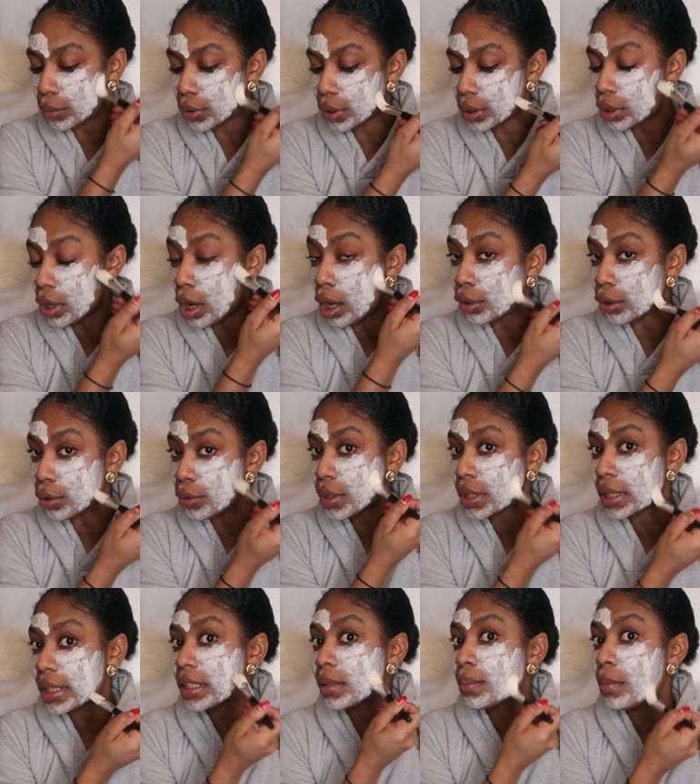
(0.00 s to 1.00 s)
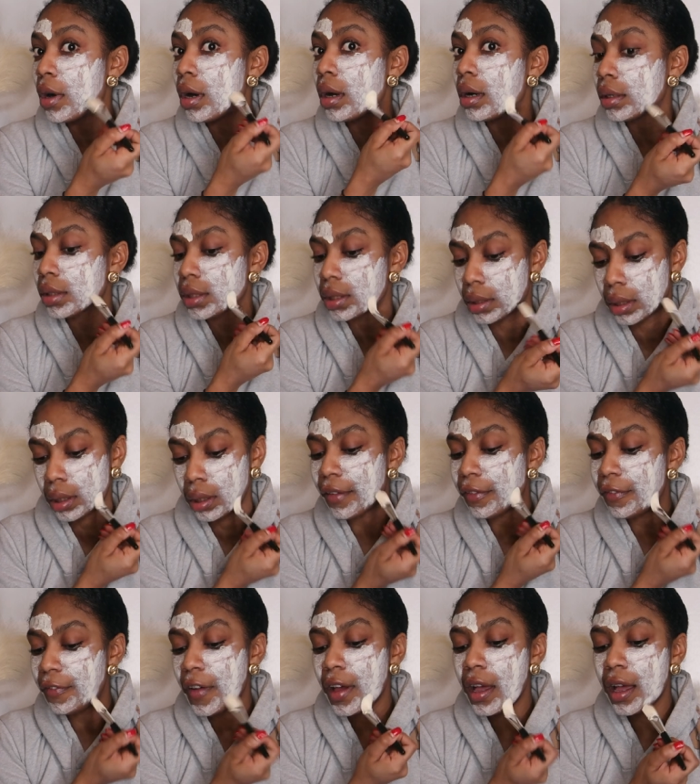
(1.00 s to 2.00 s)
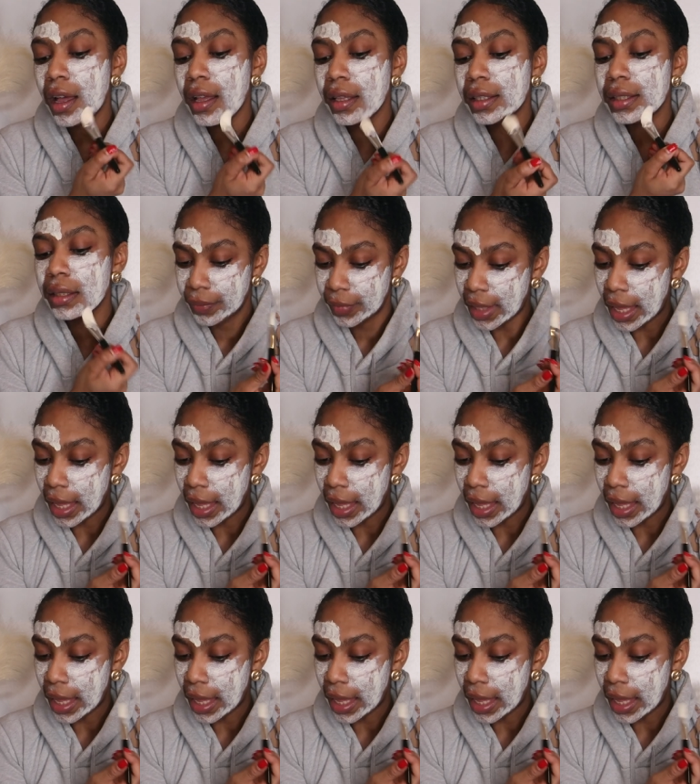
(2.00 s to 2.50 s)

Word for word: start using this mask at first,